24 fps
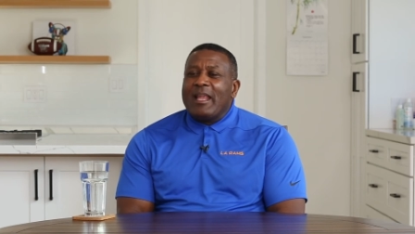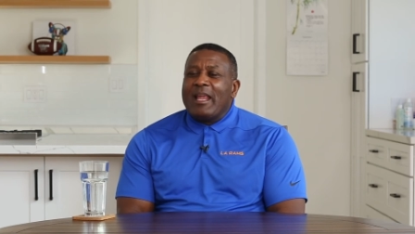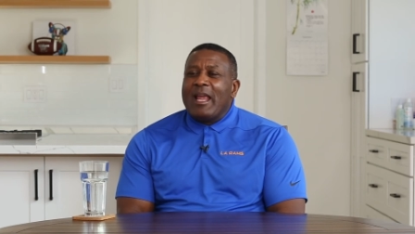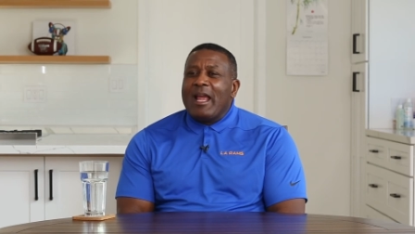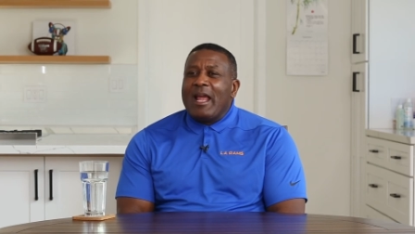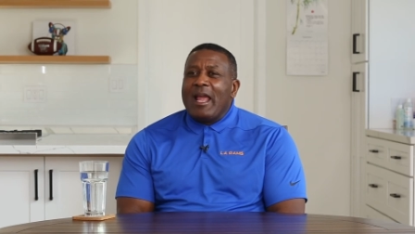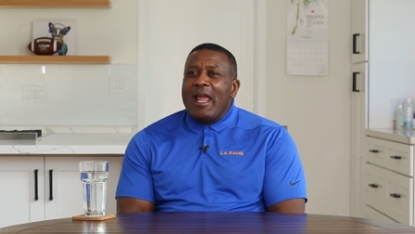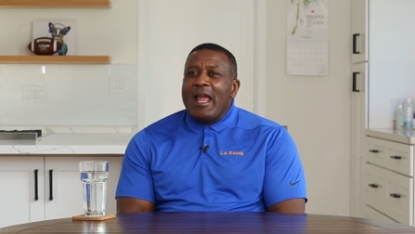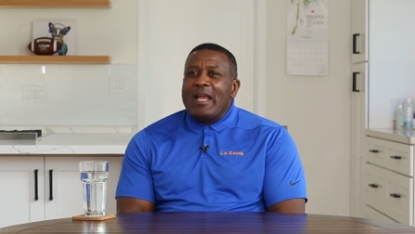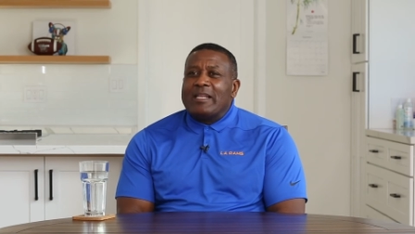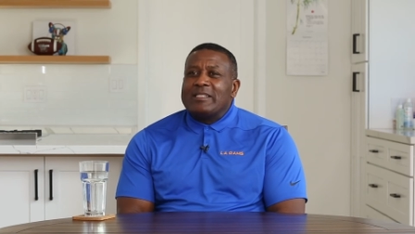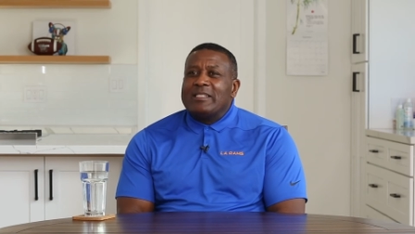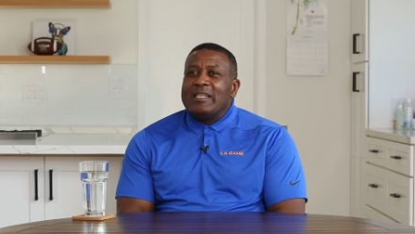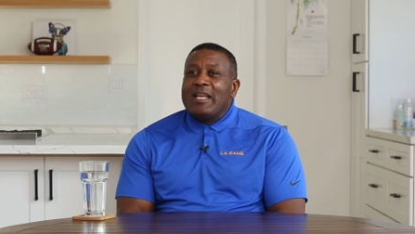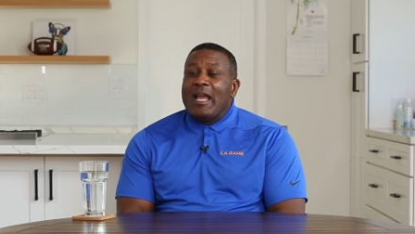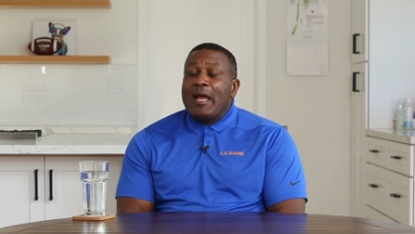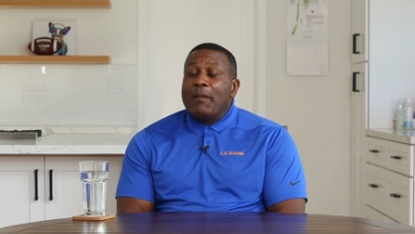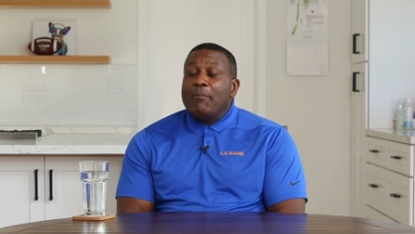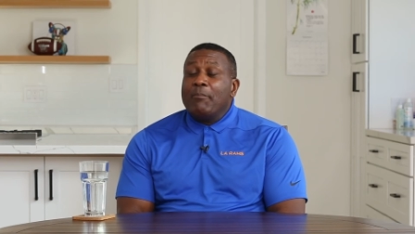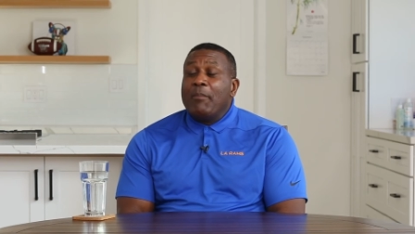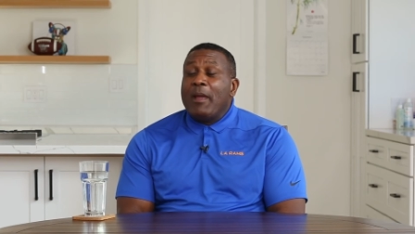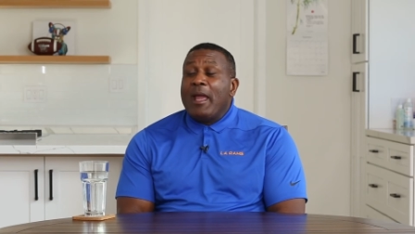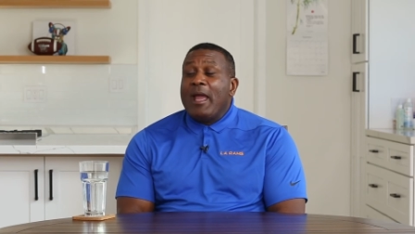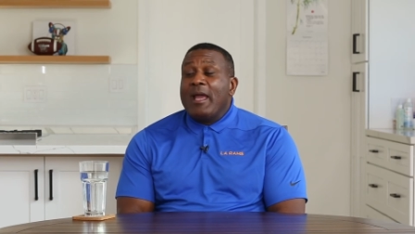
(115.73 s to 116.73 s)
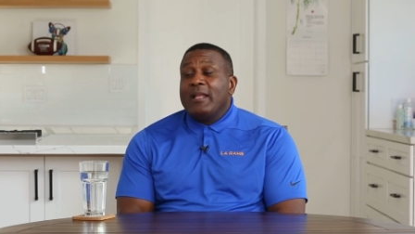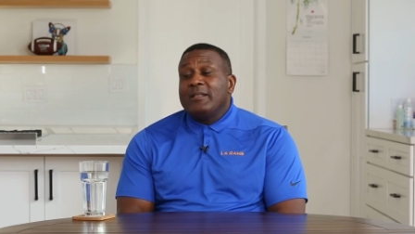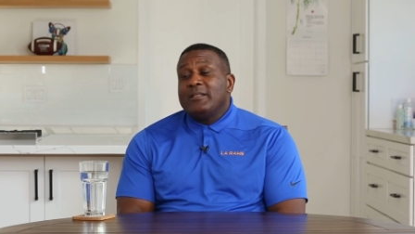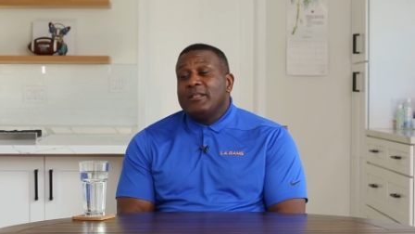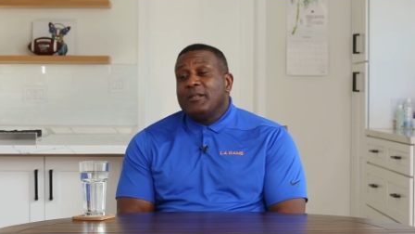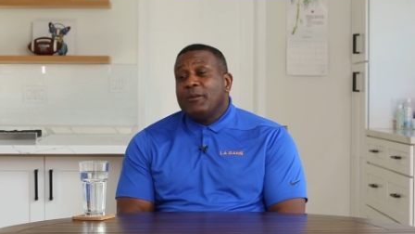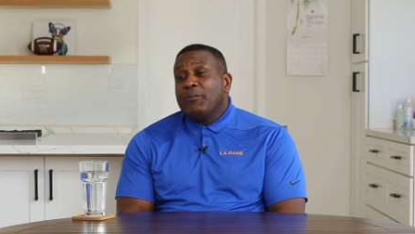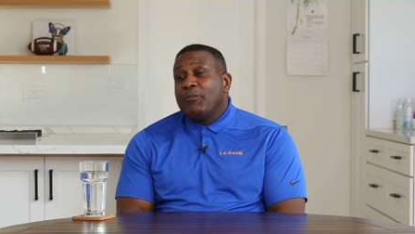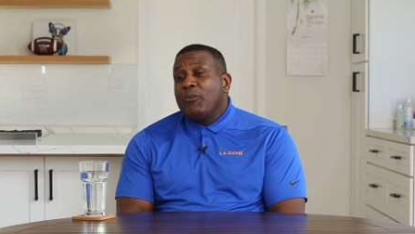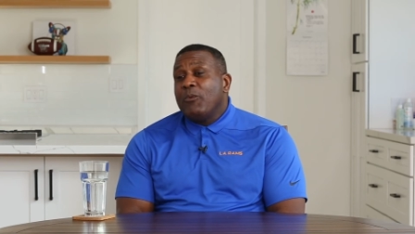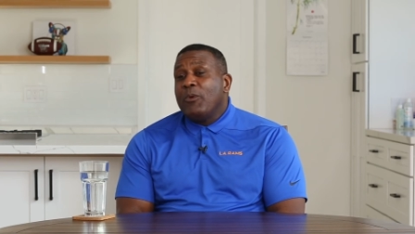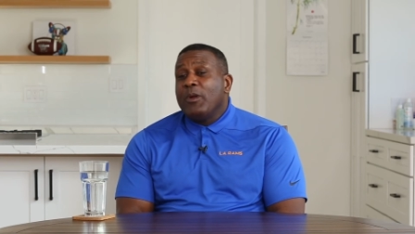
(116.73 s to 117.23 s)
actually got bad to
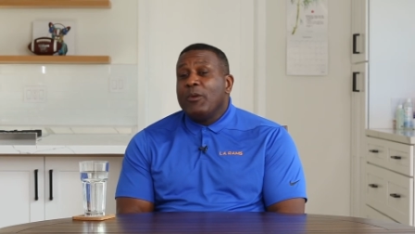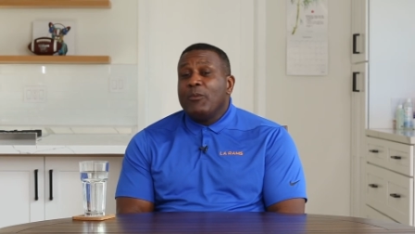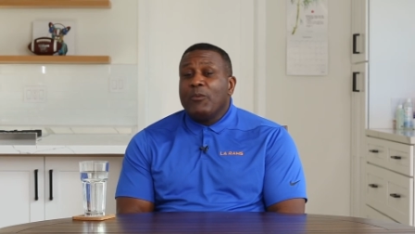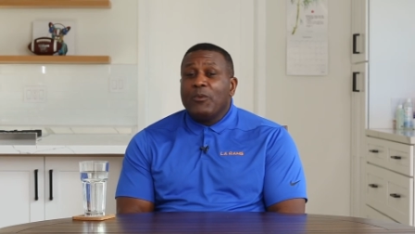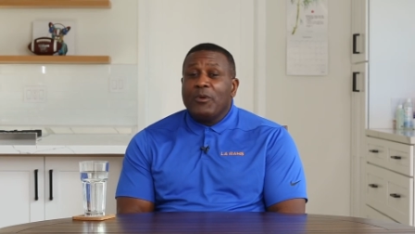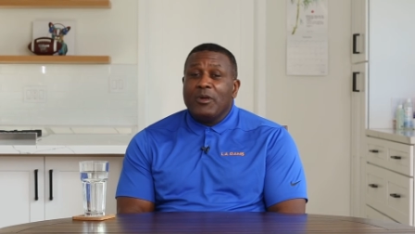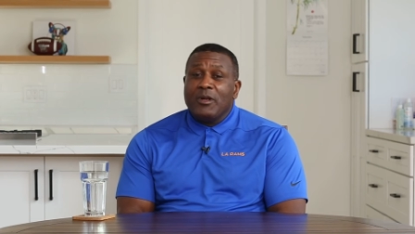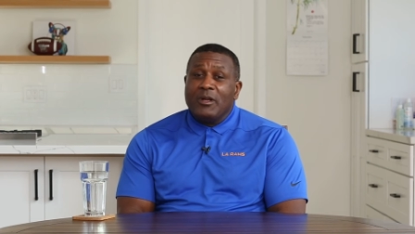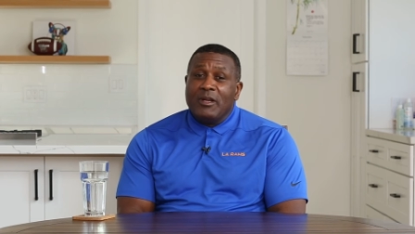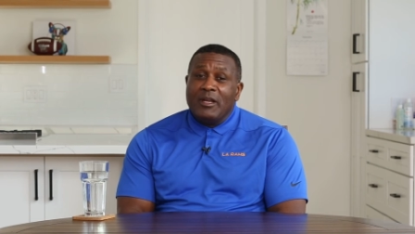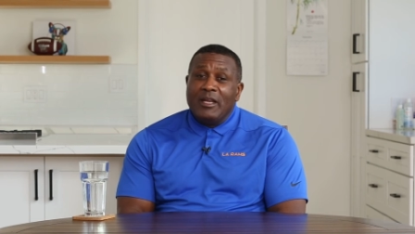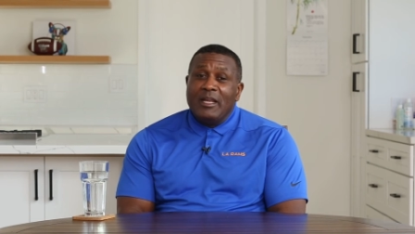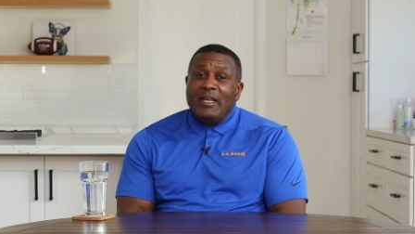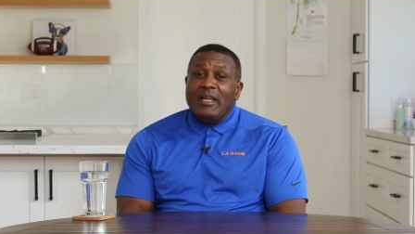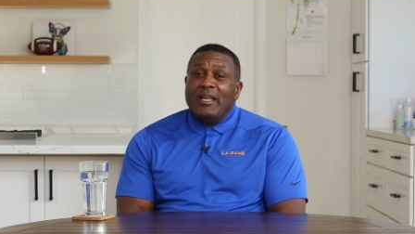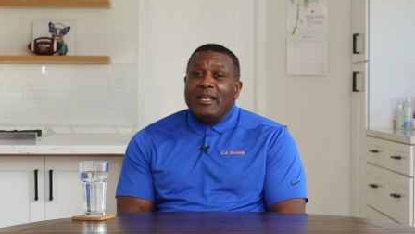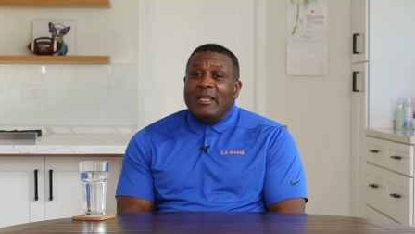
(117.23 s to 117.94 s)
the point where it